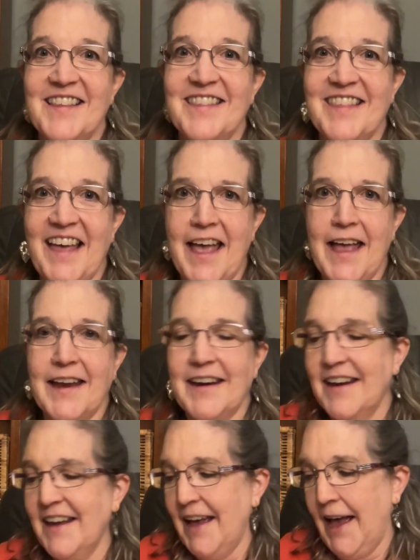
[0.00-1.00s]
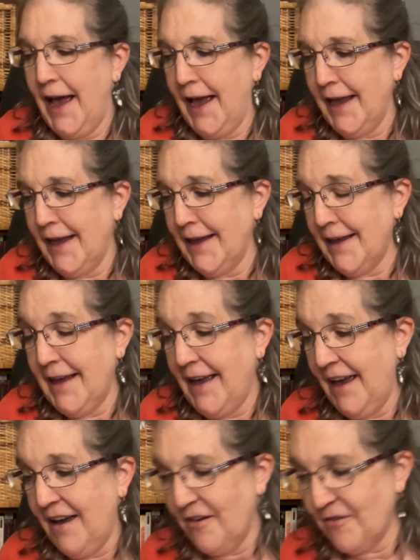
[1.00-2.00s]
that I
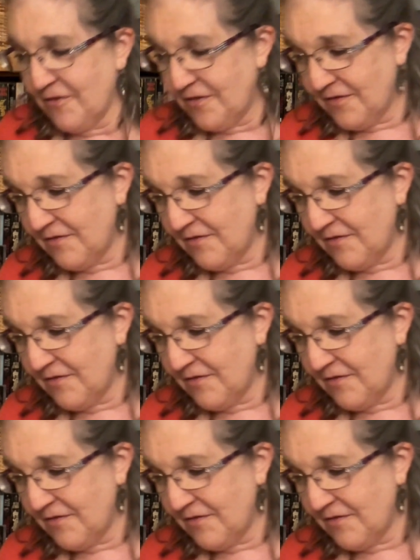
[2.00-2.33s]
have